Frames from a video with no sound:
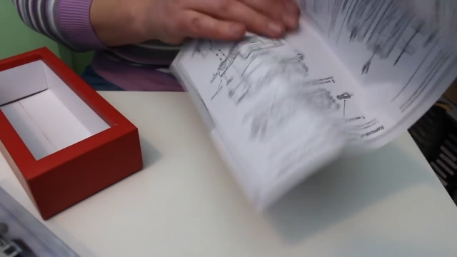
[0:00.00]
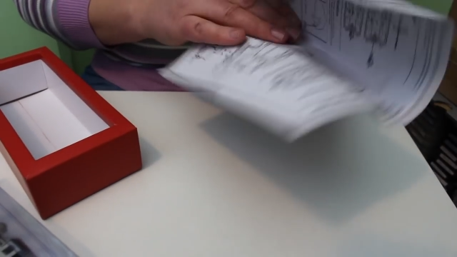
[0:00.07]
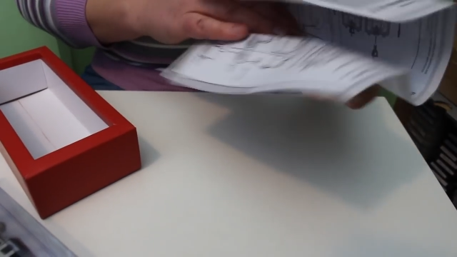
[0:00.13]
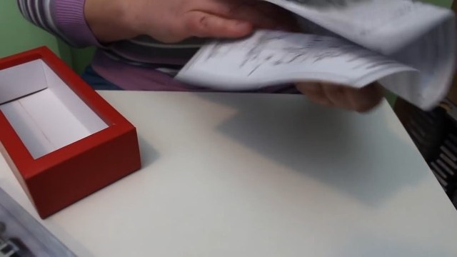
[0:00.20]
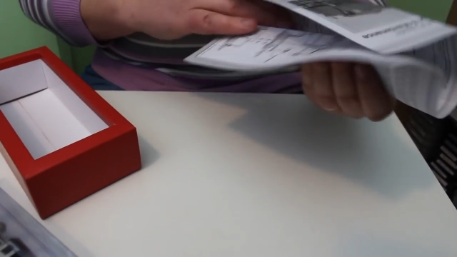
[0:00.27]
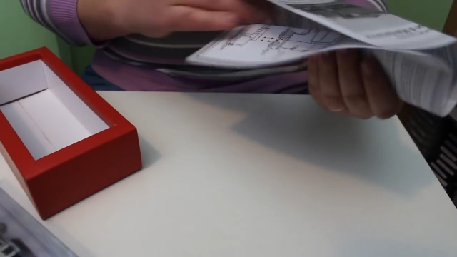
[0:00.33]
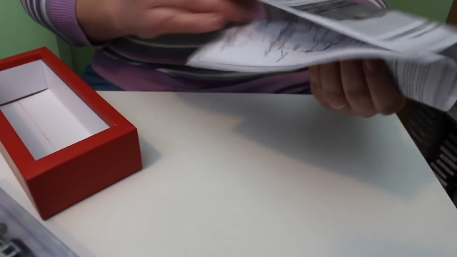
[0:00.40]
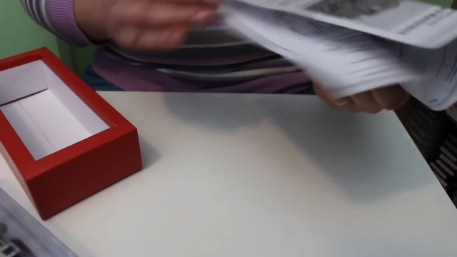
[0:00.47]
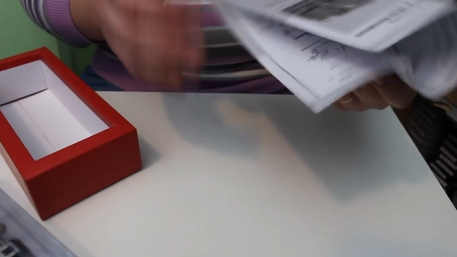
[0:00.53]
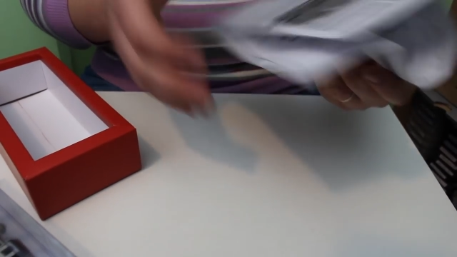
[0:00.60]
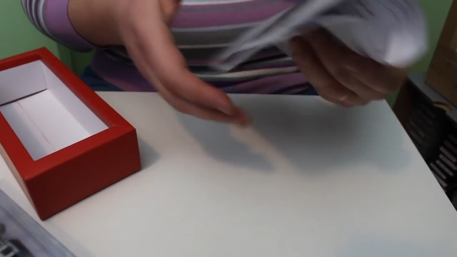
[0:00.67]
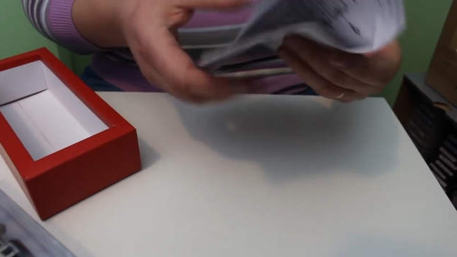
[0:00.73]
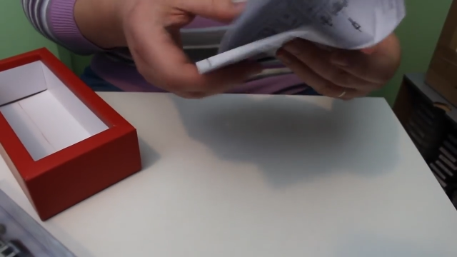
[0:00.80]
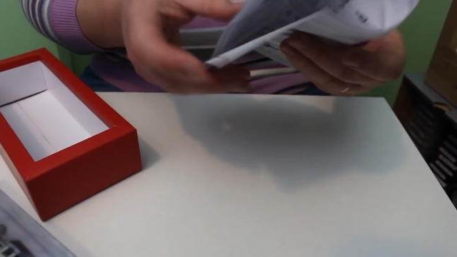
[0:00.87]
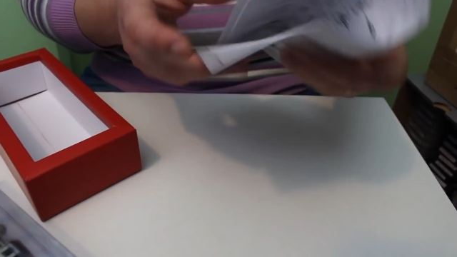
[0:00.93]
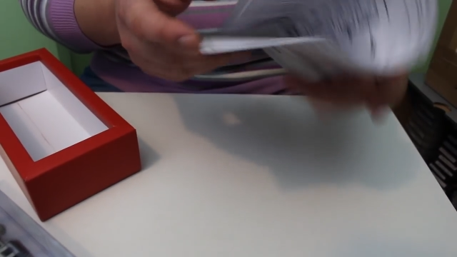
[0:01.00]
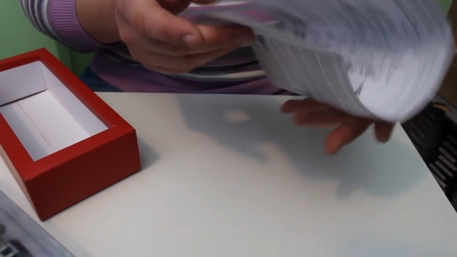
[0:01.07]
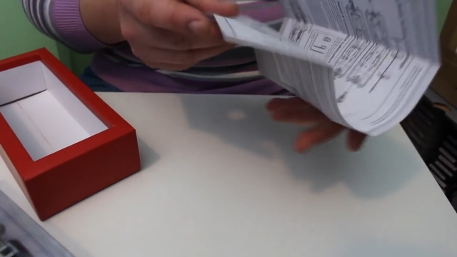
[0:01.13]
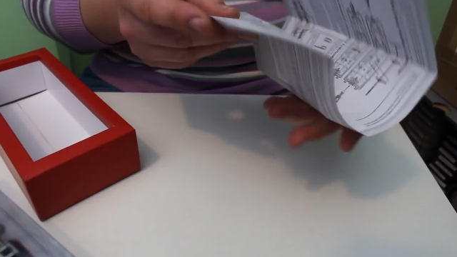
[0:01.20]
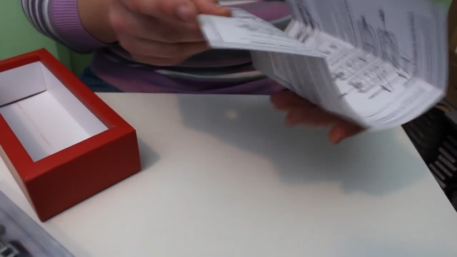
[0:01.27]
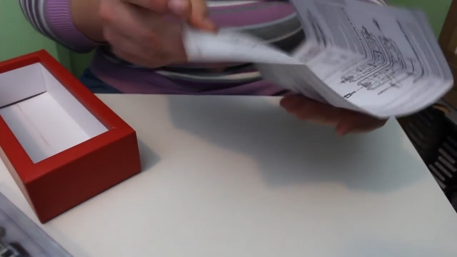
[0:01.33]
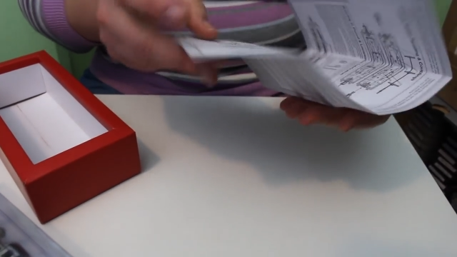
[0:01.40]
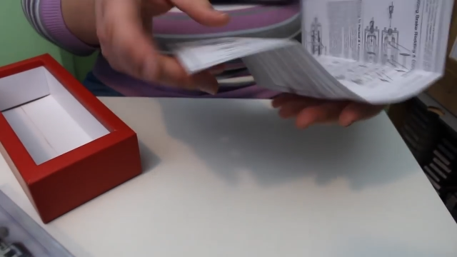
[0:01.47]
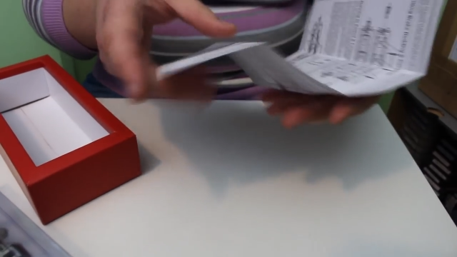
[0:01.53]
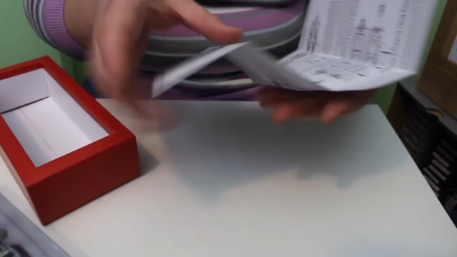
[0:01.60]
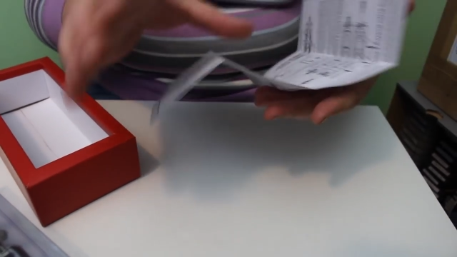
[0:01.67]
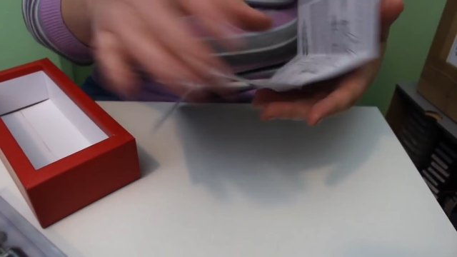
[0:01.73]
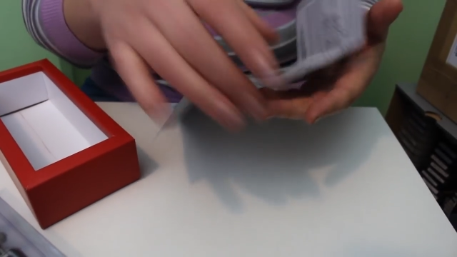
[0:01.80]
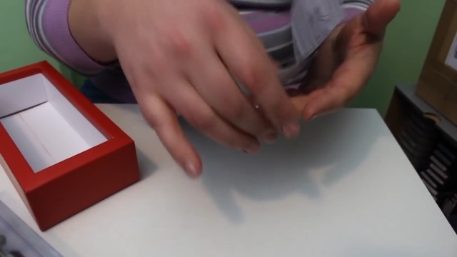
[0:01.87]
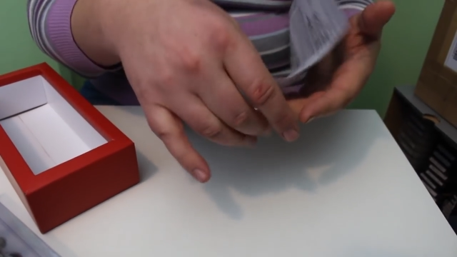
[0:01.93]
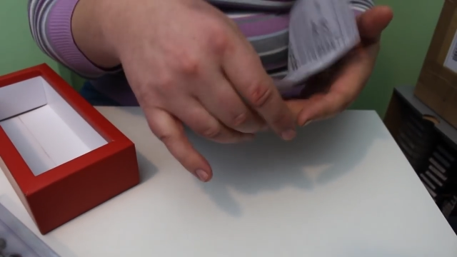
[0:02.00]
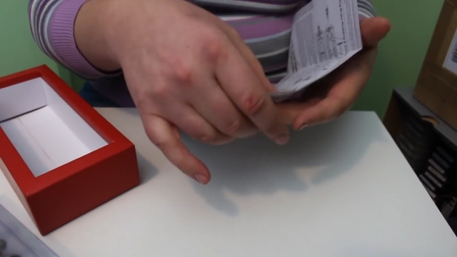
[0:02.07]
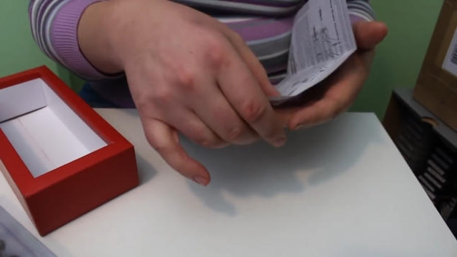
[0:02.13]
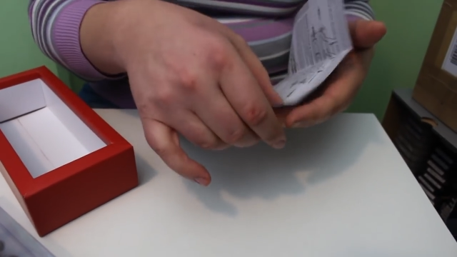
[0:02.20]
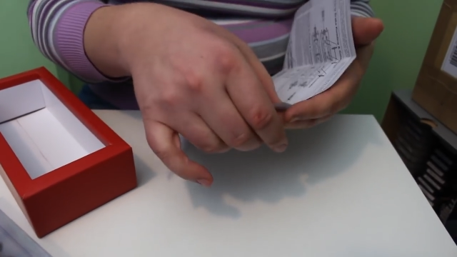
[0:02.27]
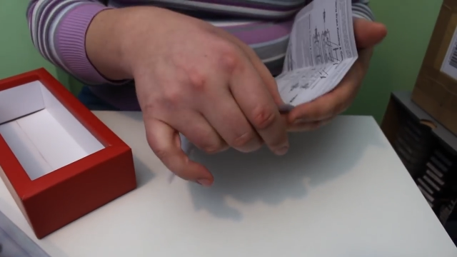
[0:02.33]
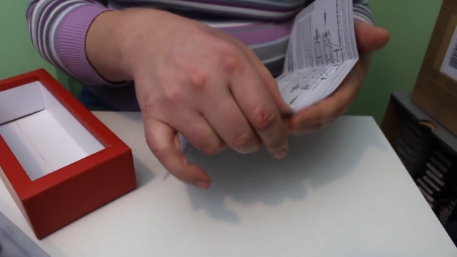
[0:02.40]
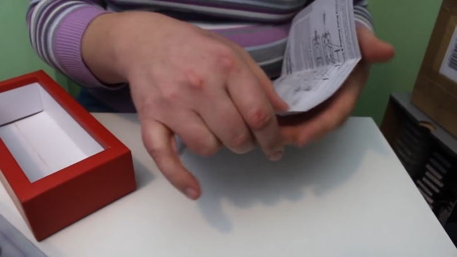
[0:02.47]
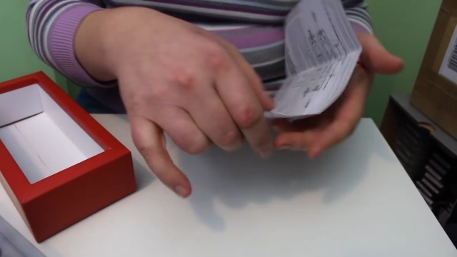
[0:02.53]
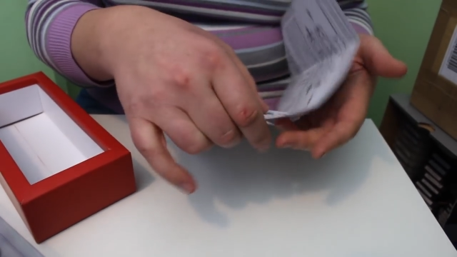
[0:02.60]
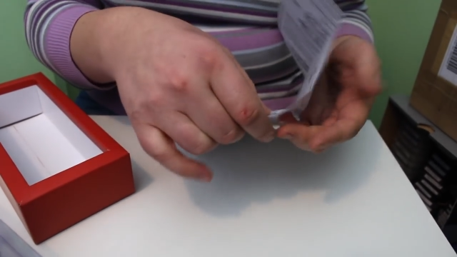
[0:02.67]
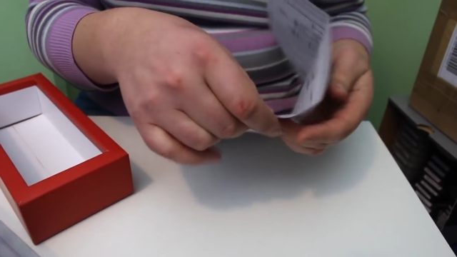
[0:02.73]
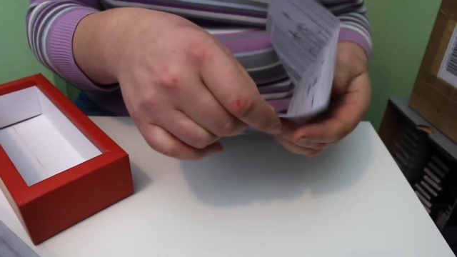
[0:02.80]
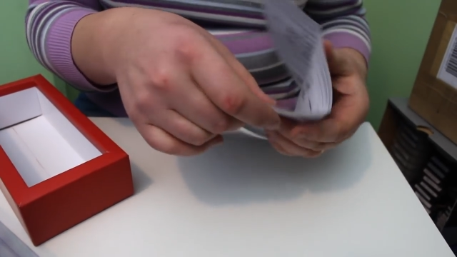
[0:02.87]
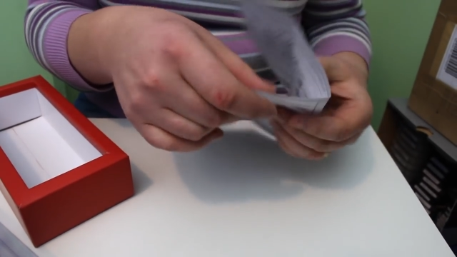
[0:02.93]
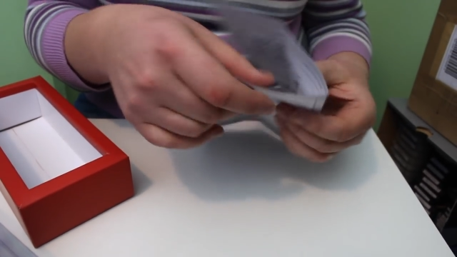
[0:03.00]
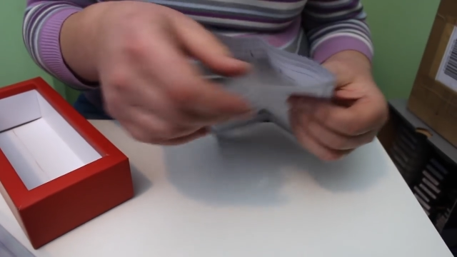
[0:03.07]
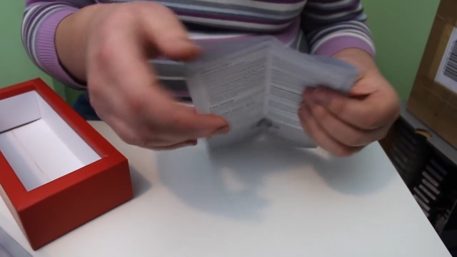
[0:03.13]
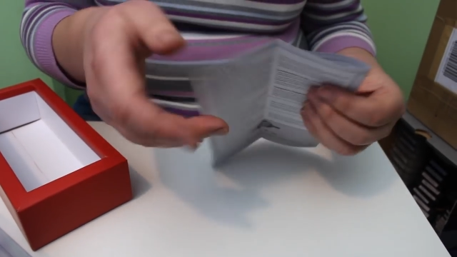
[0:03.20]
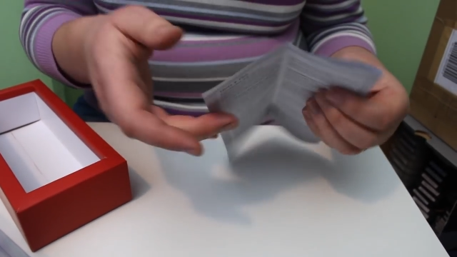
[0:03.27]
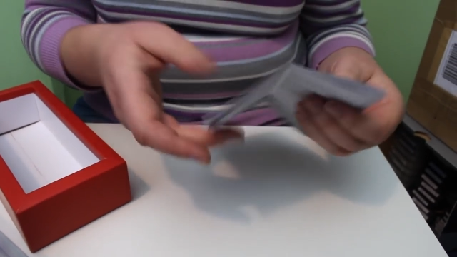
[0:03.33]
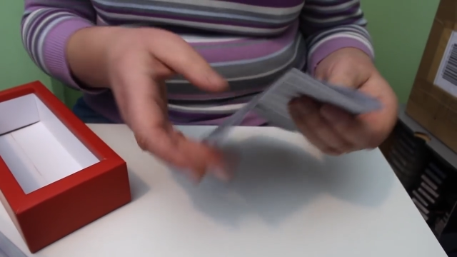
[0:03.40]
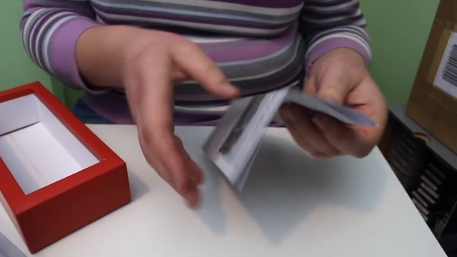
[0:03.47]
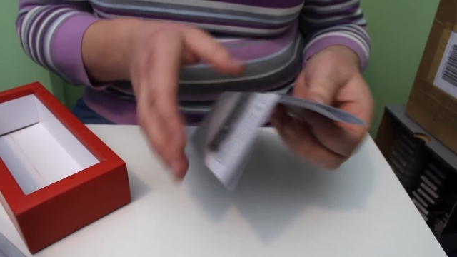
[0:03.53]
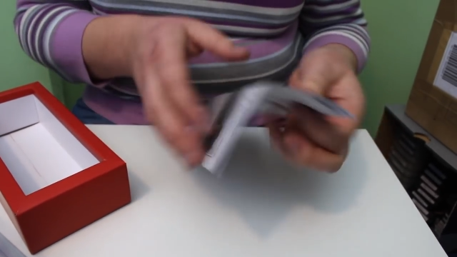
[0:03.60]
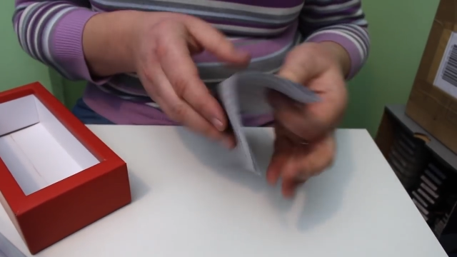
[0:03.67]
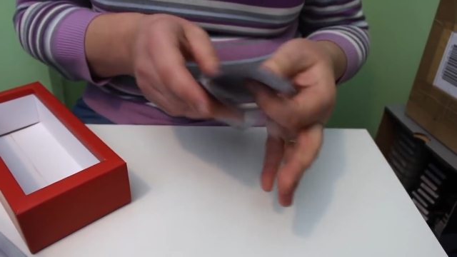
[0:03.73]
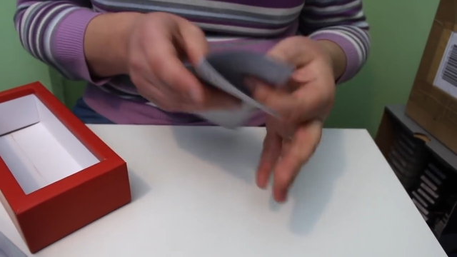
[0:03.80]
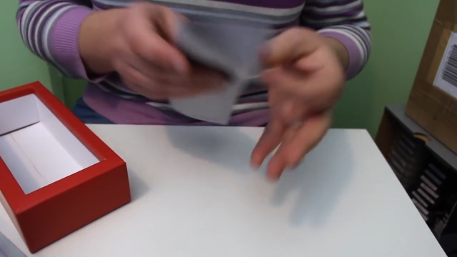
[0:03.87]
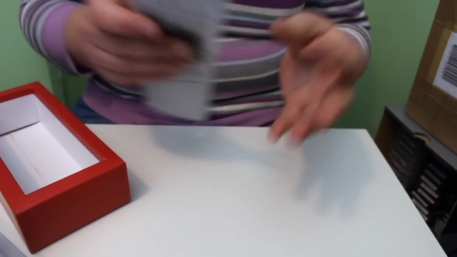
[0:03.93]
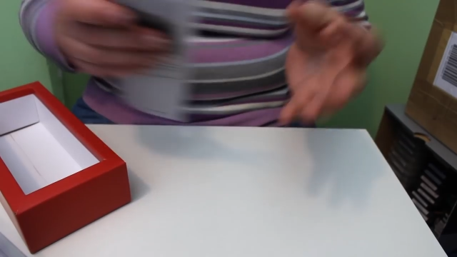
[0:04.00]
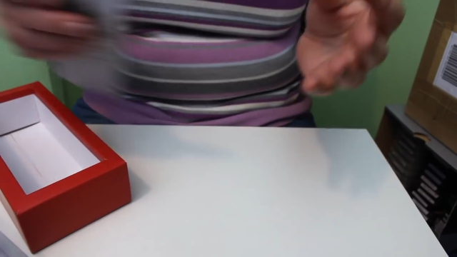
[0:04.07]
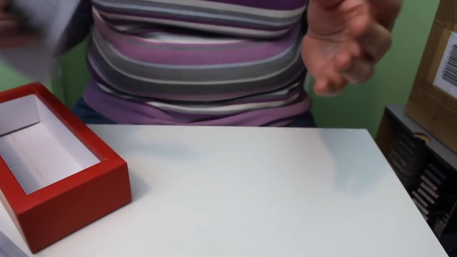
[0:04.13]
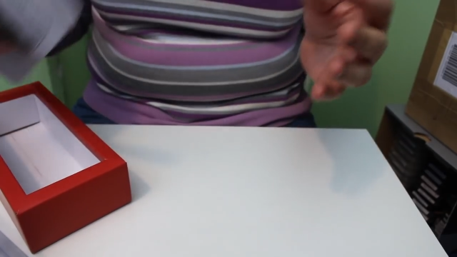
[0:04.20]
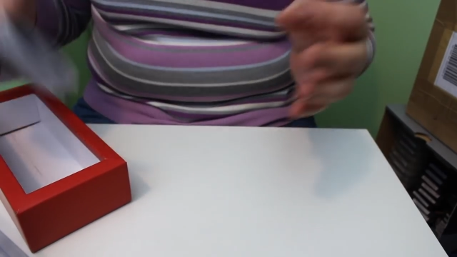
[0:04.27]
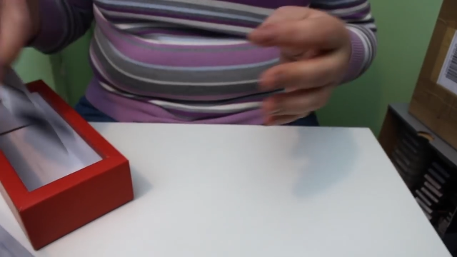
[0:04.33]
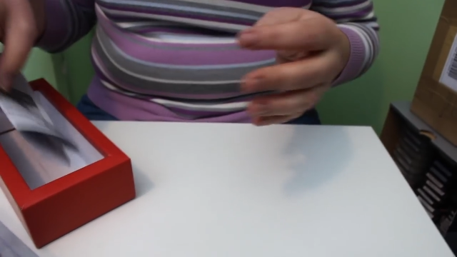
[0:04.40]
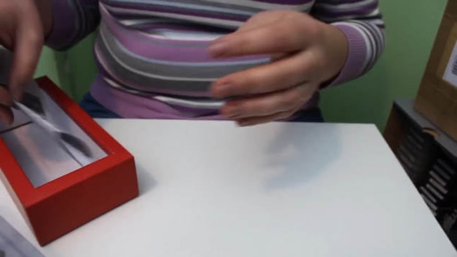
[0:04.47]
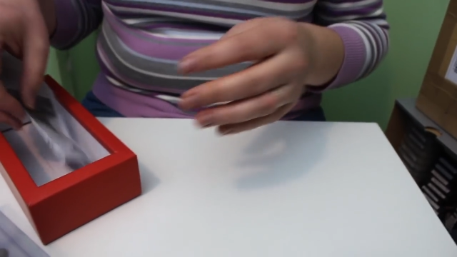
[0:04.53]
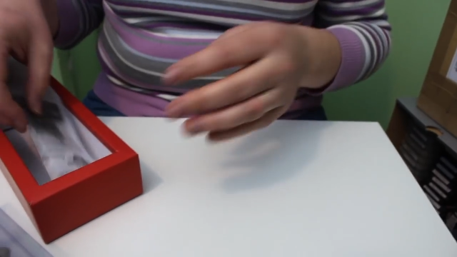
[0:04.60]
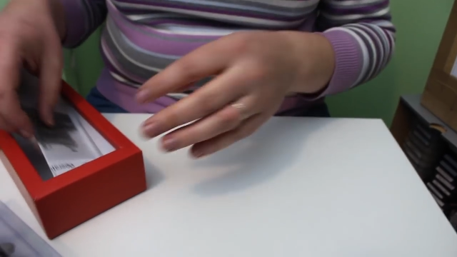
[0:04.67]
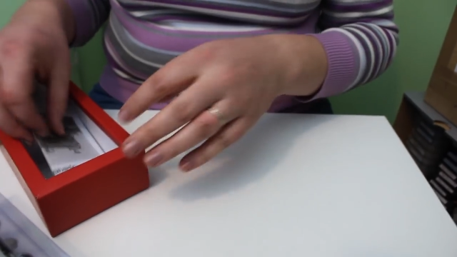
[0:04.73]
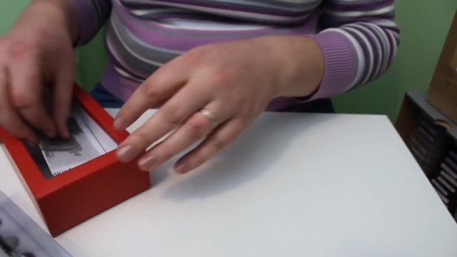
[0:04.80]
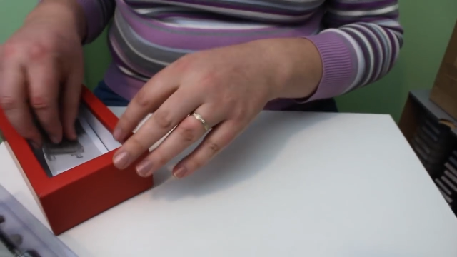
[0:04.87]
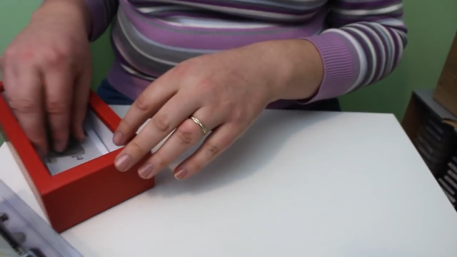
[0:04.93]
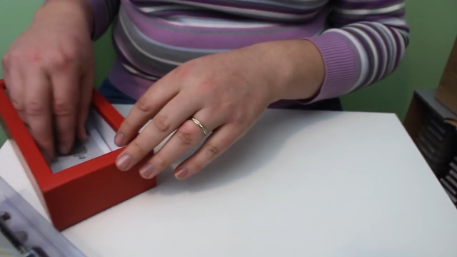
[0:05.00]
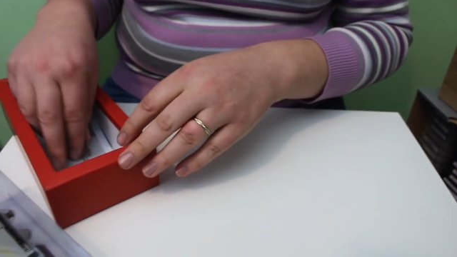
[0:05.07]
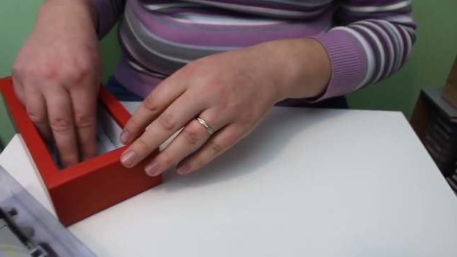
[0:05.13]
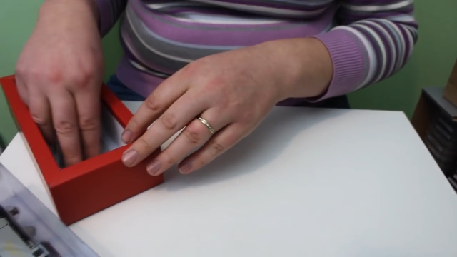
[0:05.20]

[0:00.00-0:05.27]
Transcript: [unreadable: no face in view]